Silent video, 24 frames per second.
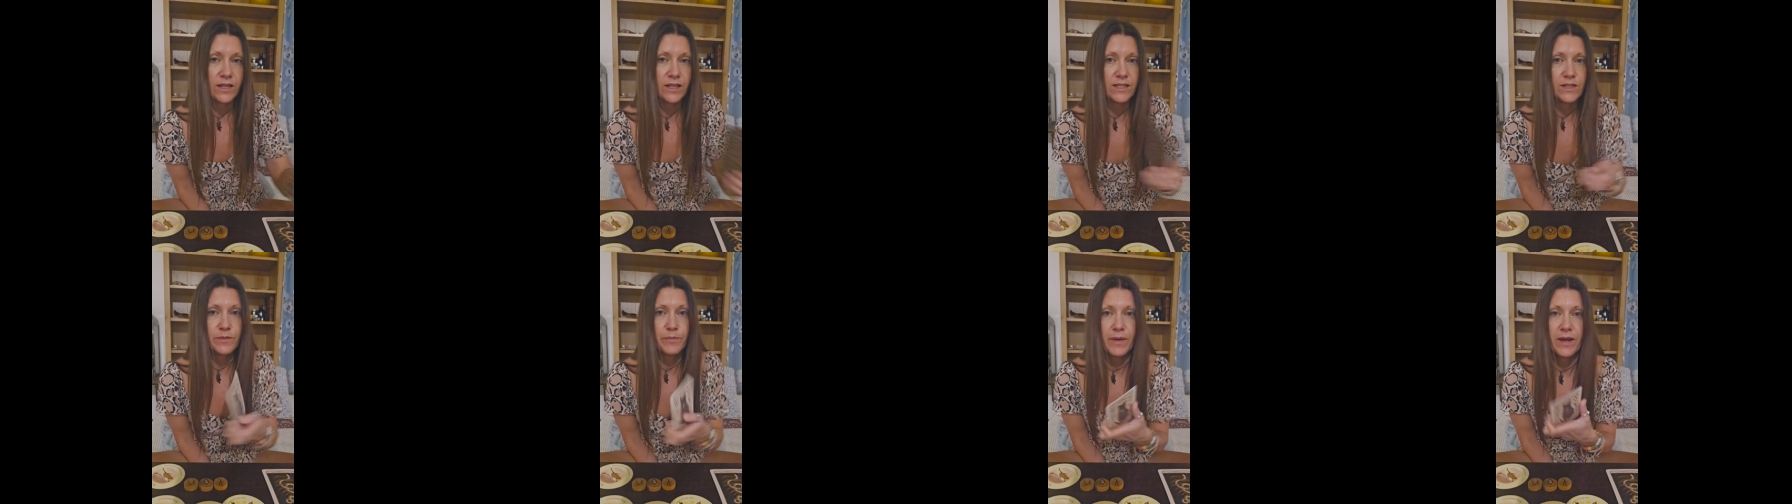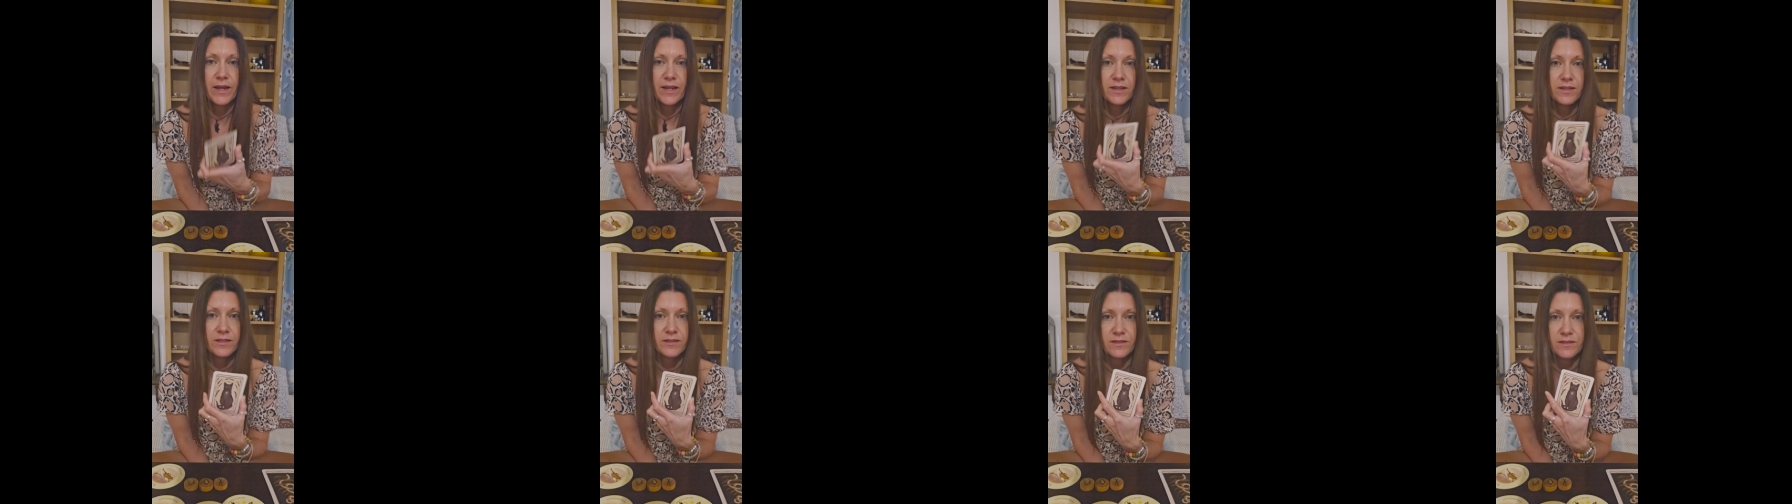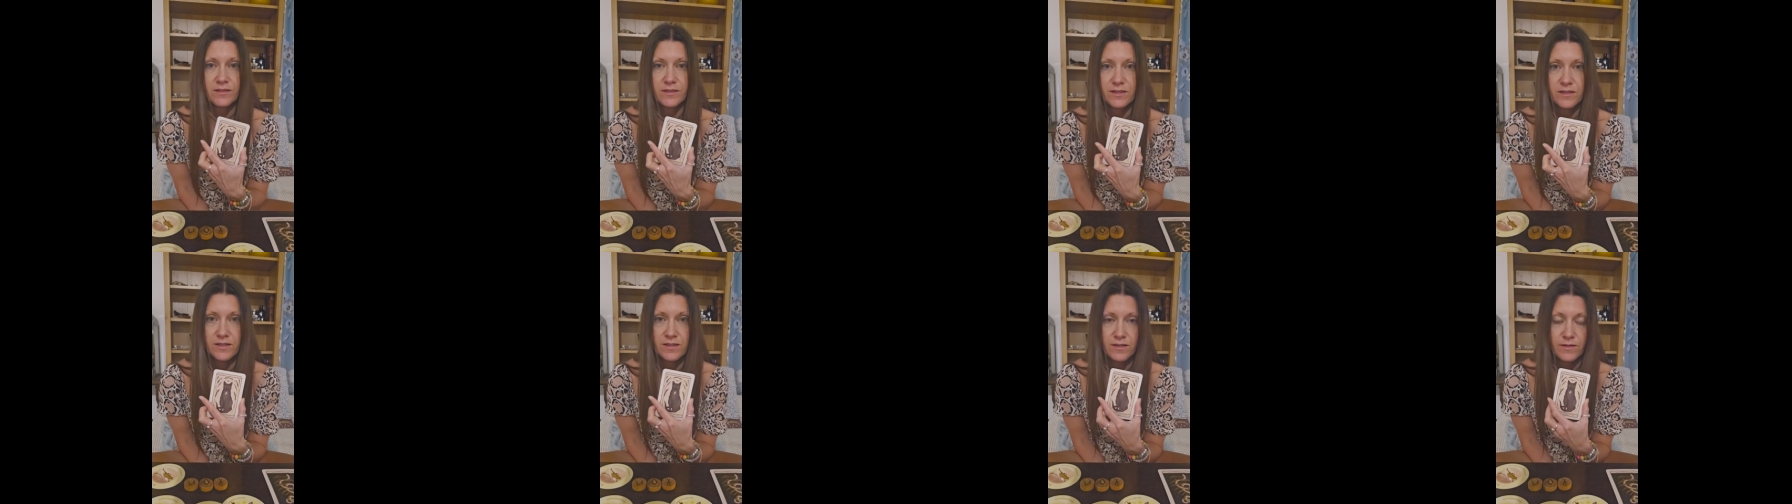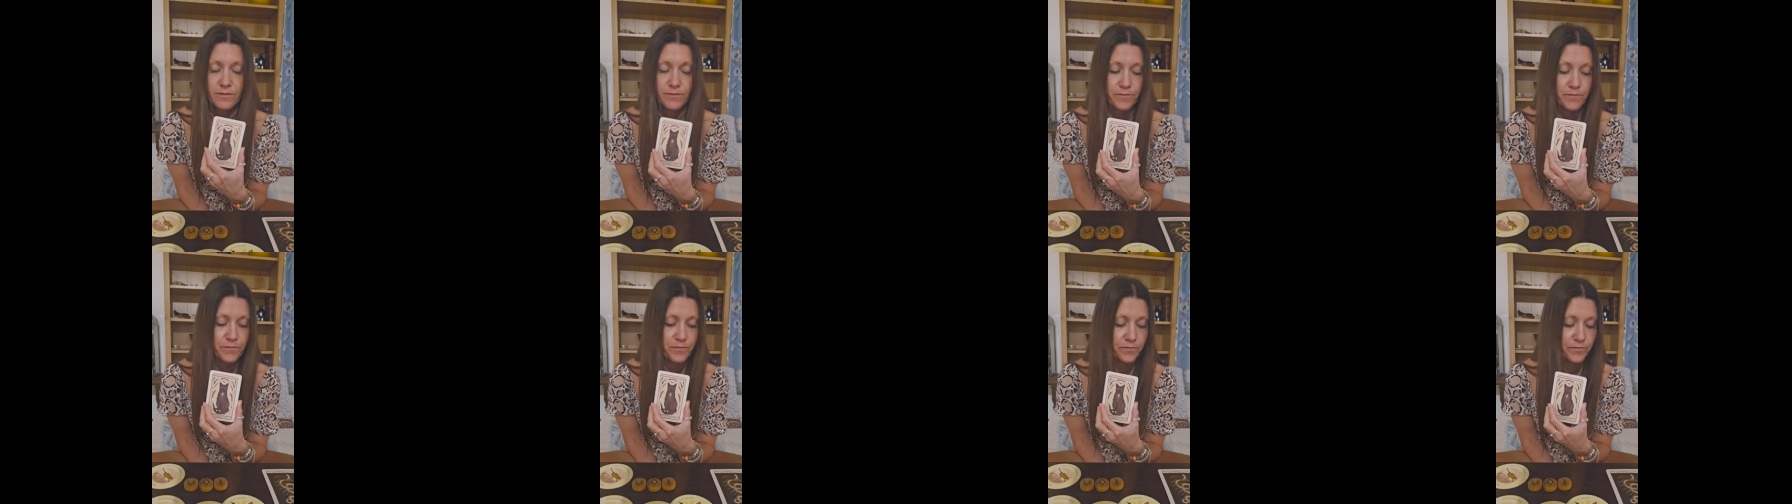
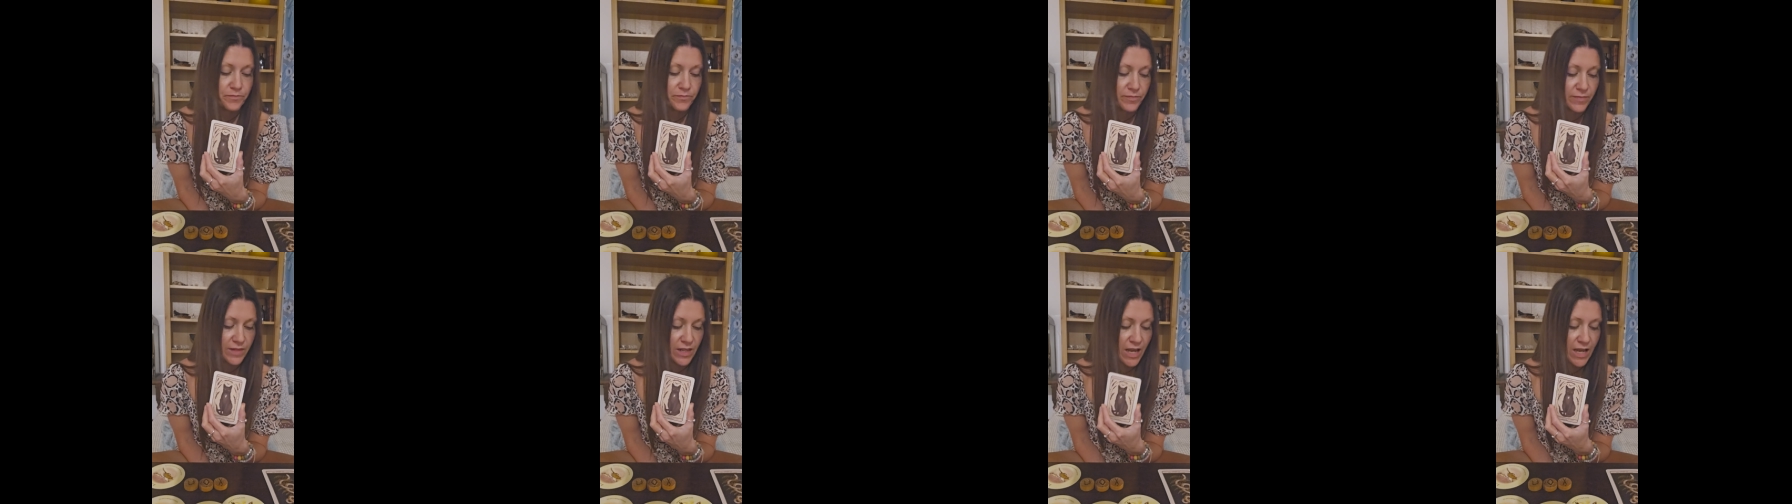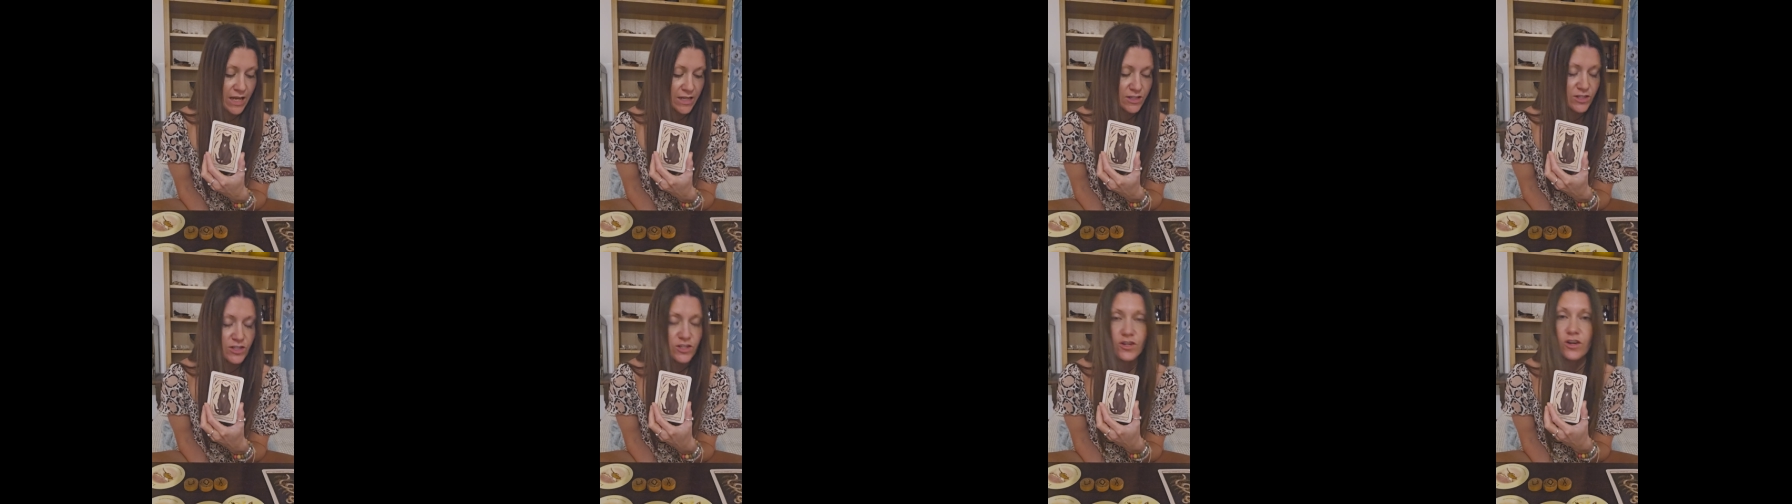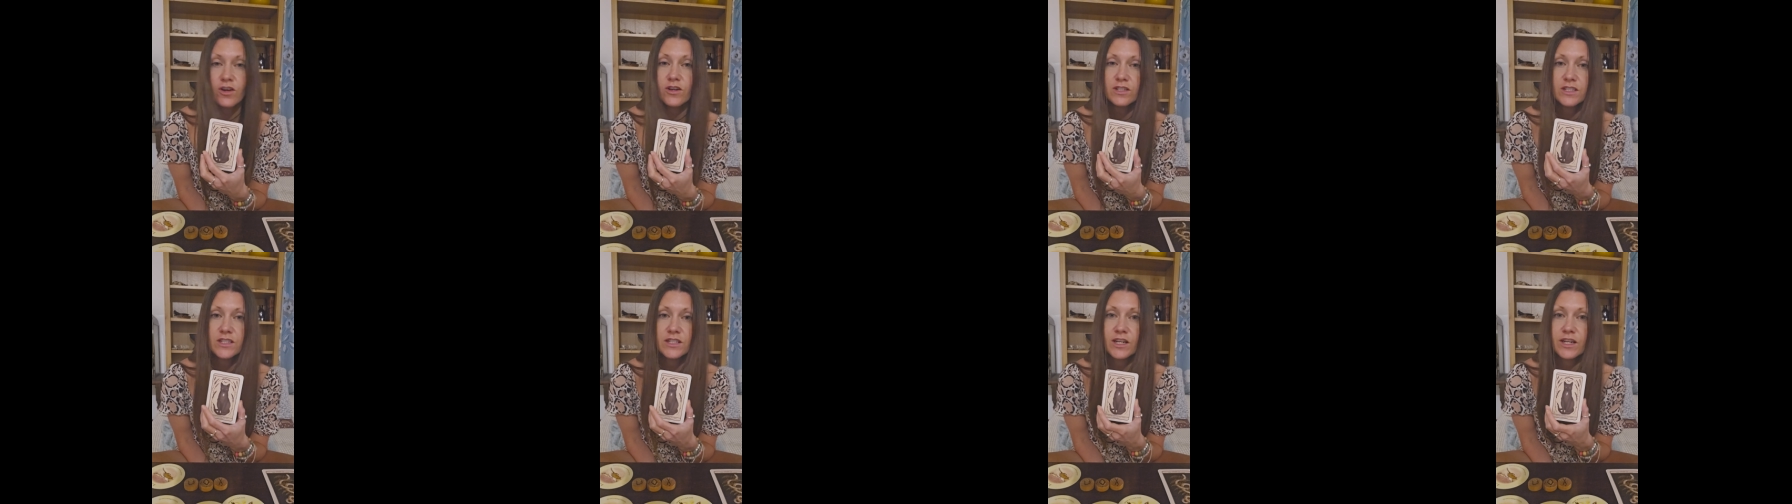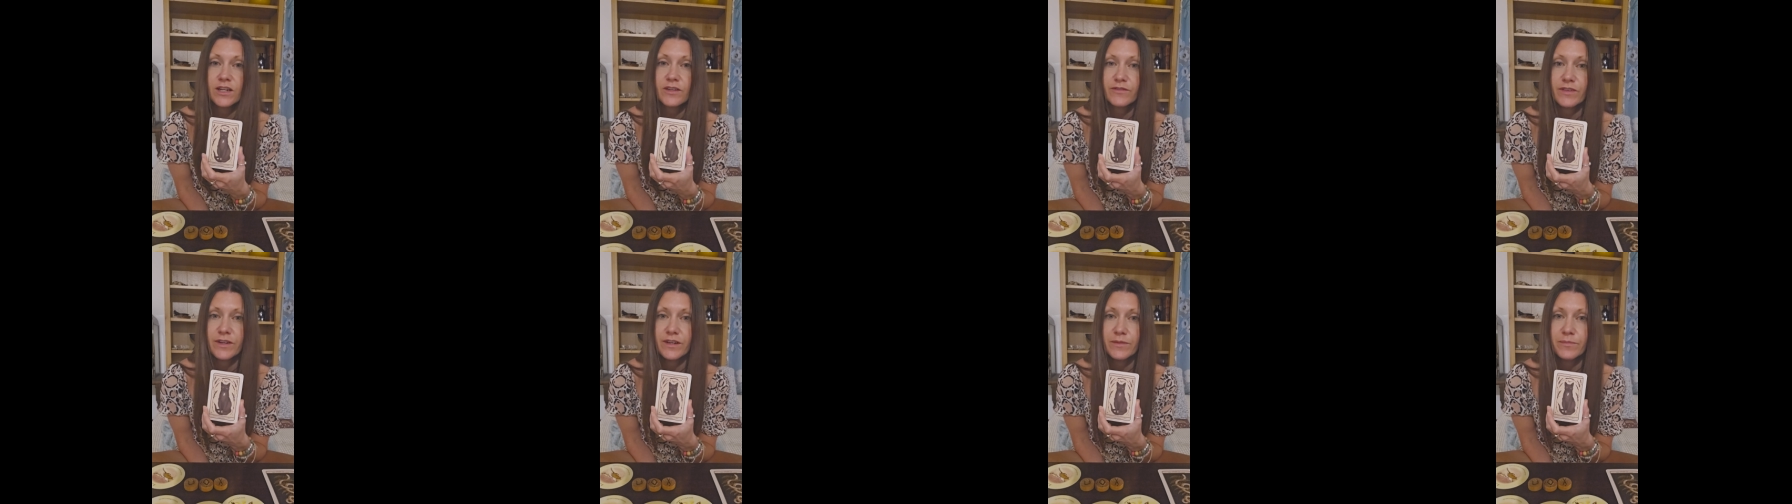independence and starting
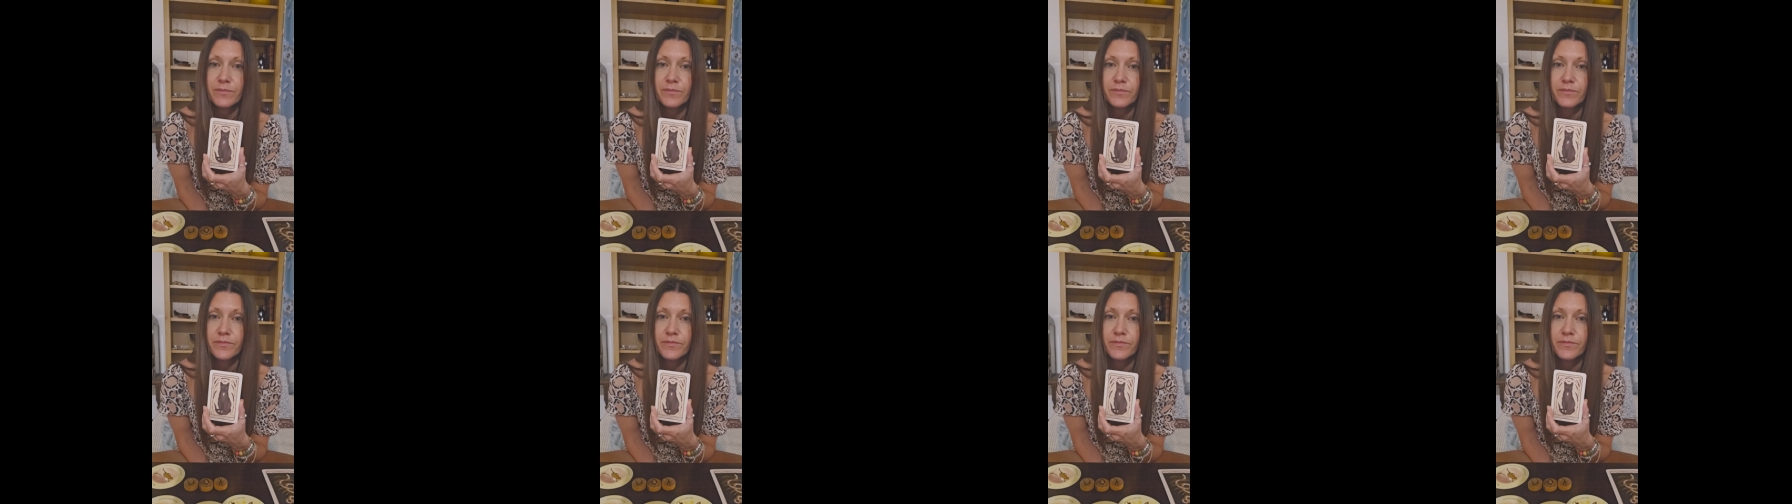over.